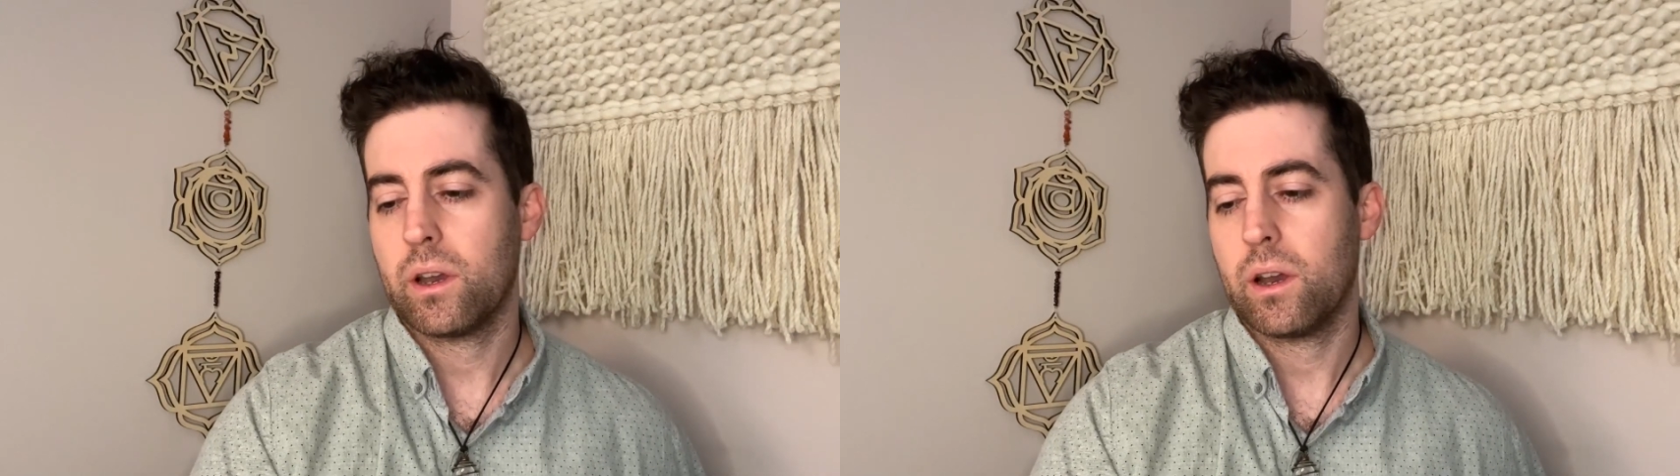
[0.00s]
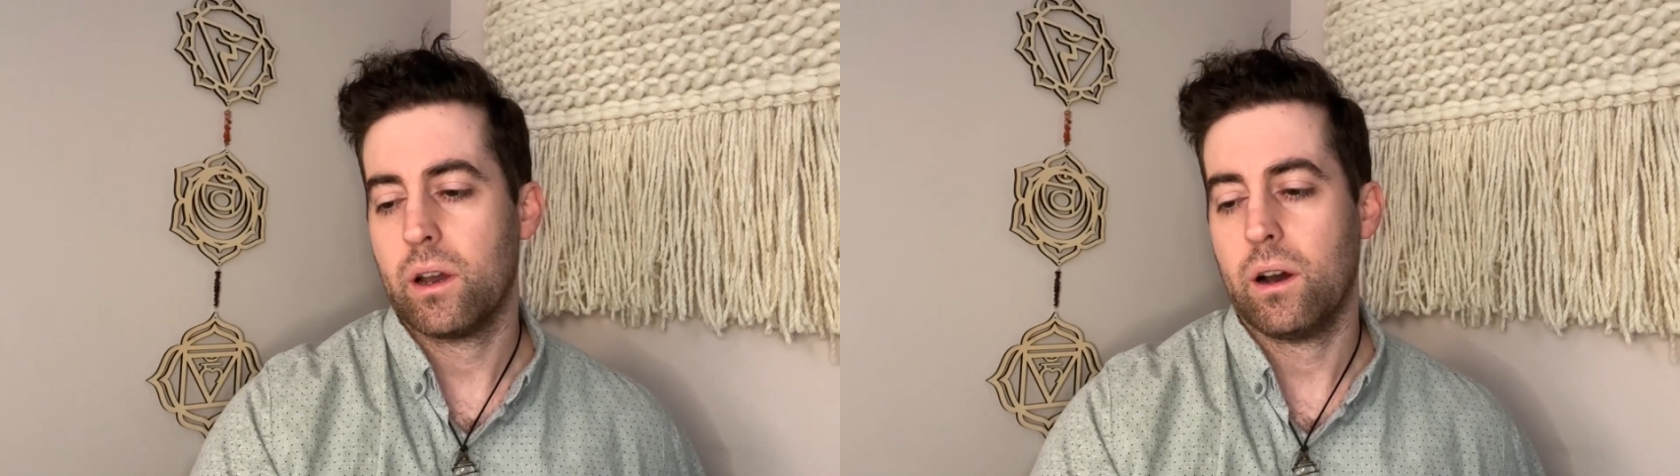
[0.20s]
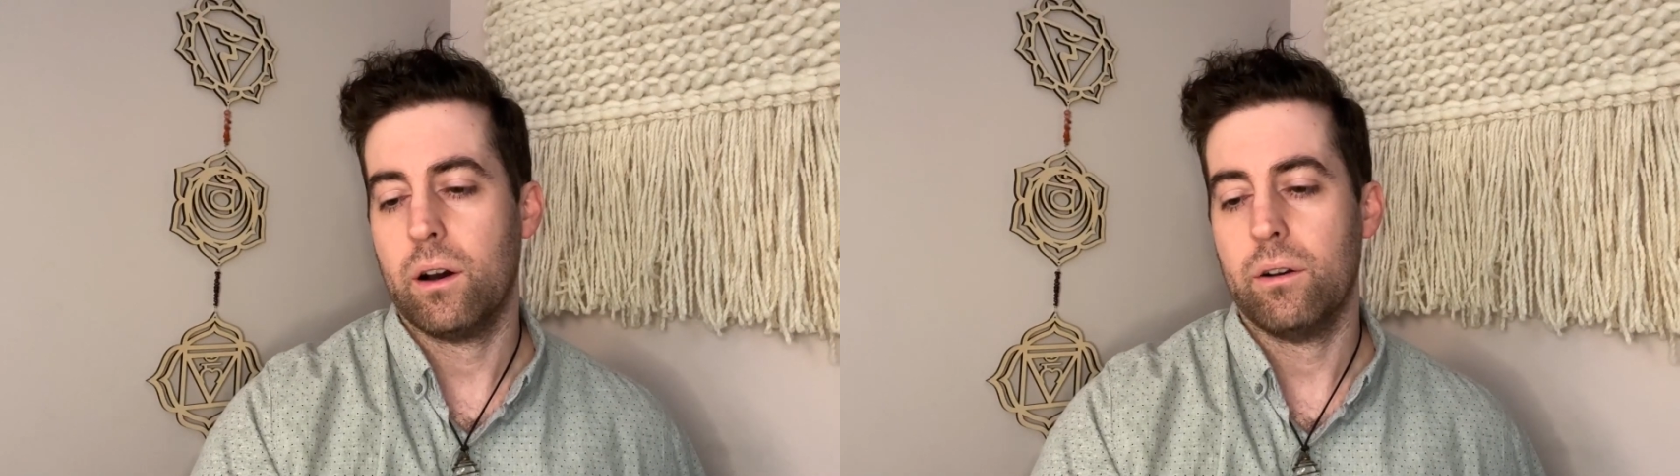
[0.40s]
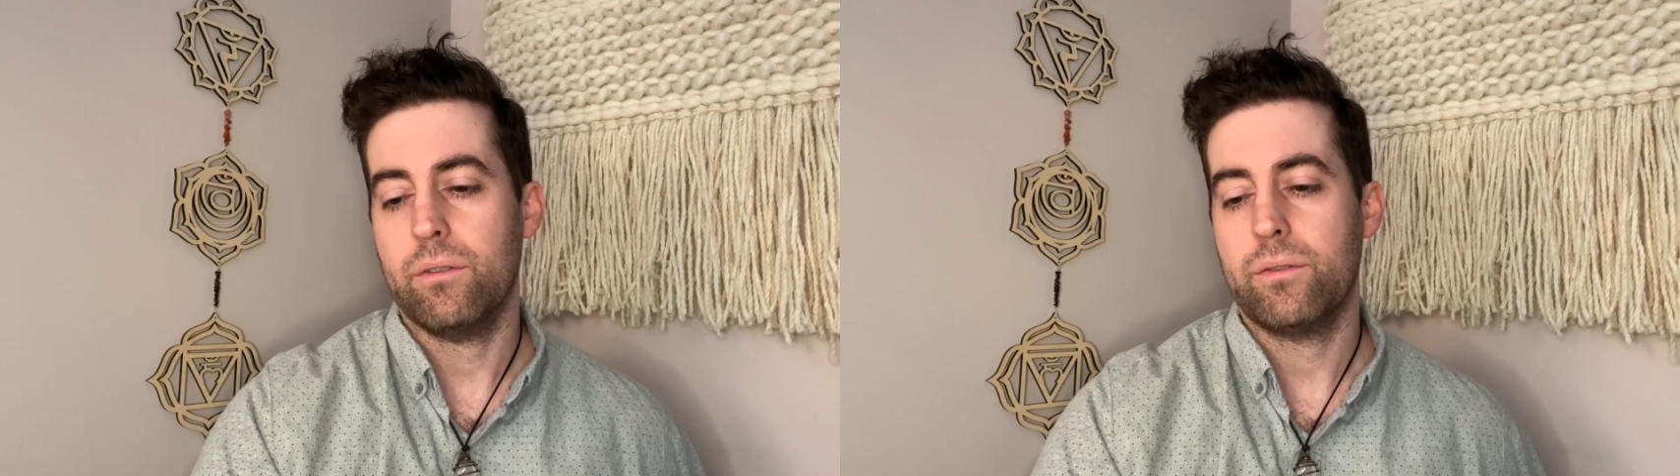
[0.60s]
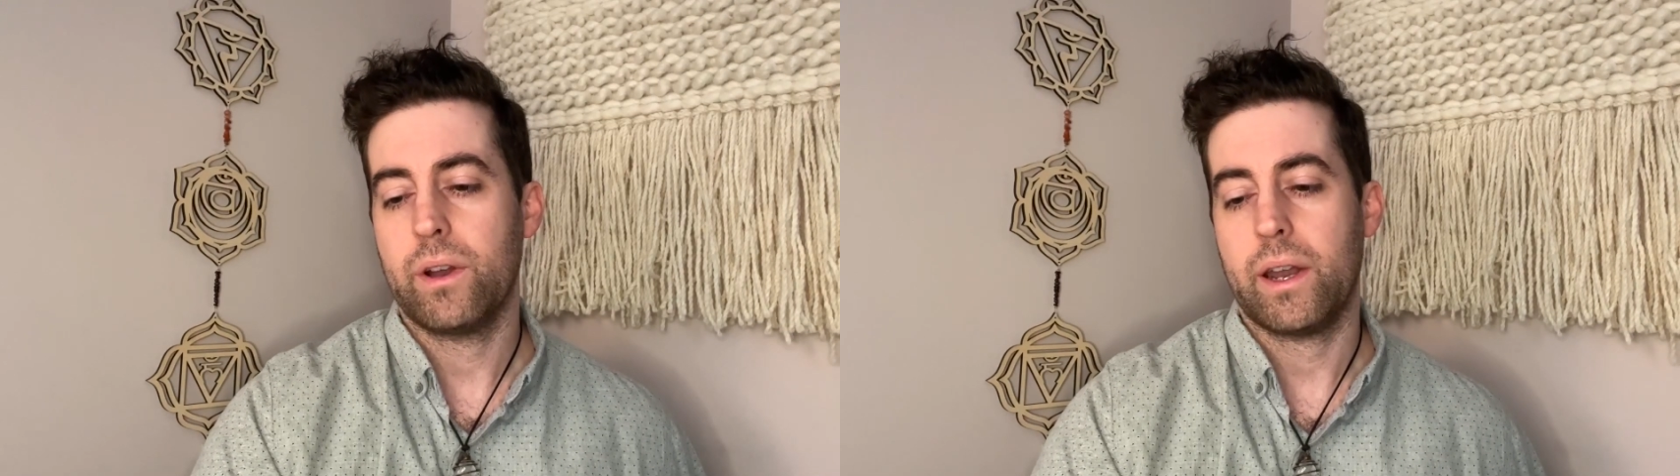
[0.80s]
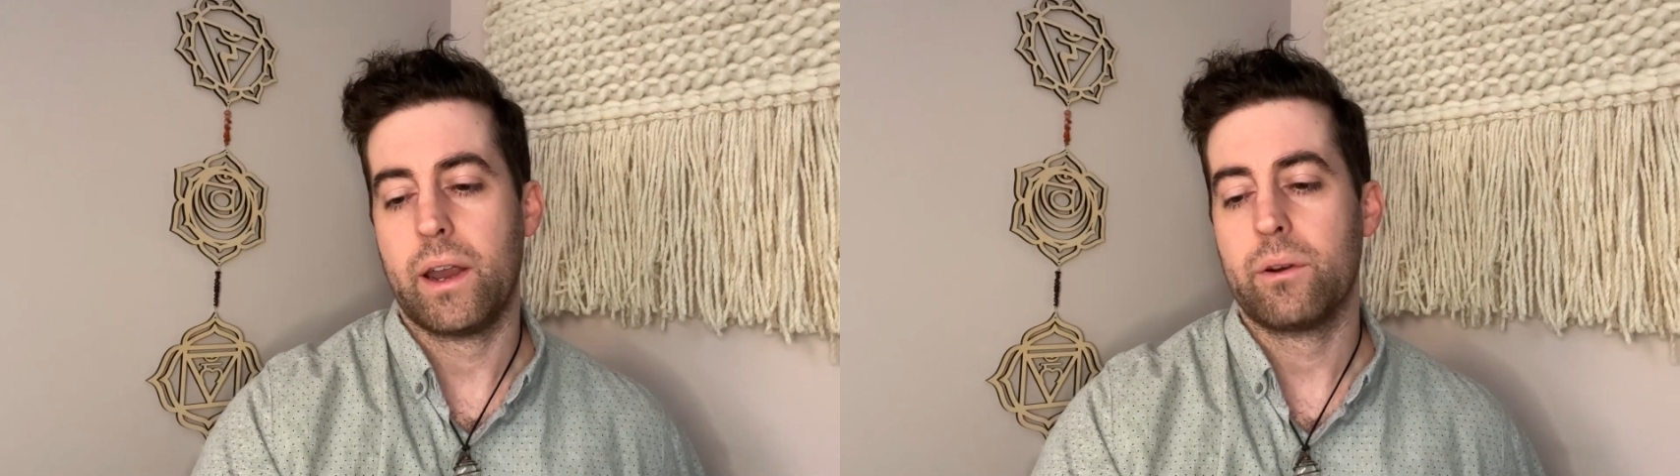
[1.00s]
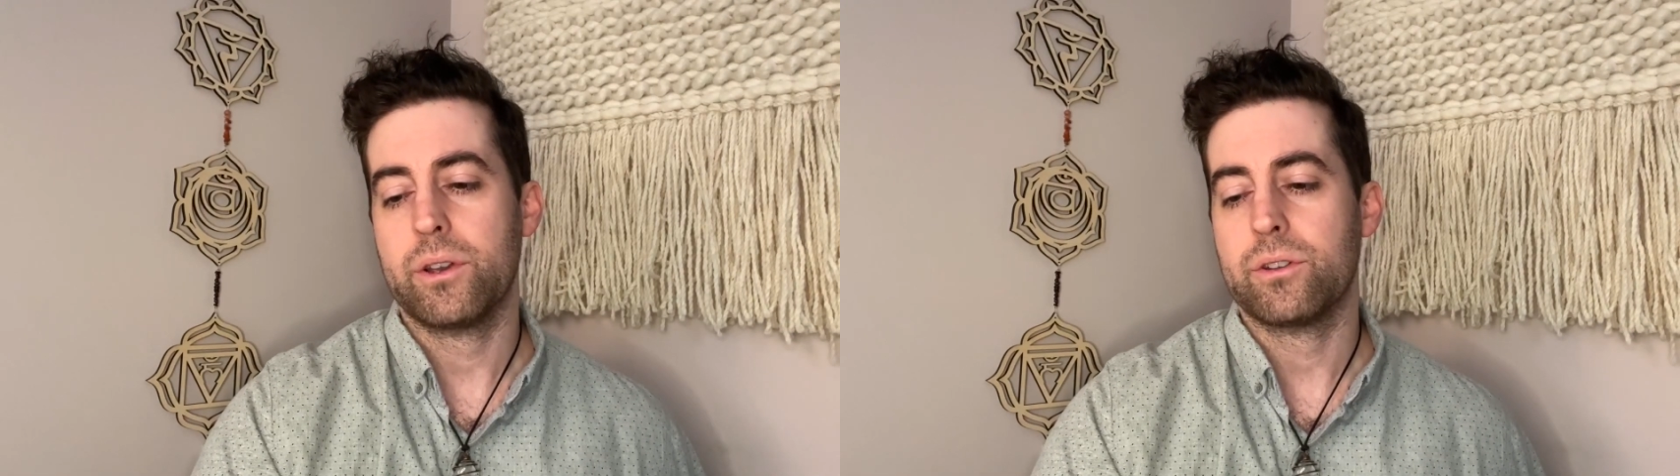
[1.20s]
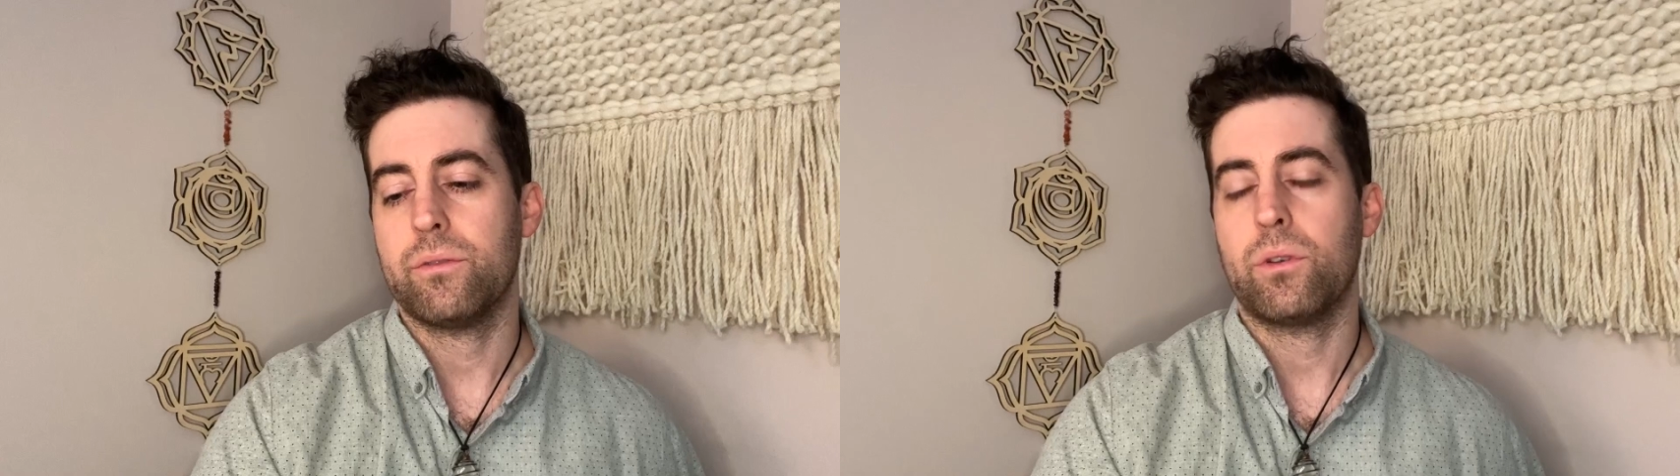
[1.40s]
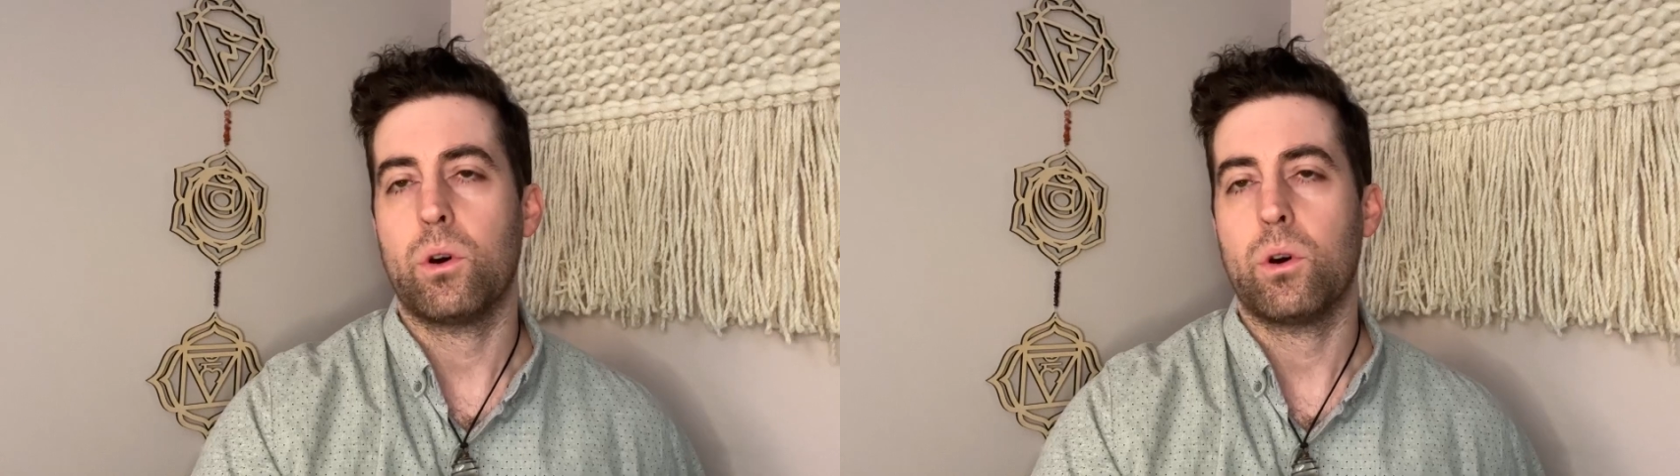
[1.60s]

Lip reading: and areas of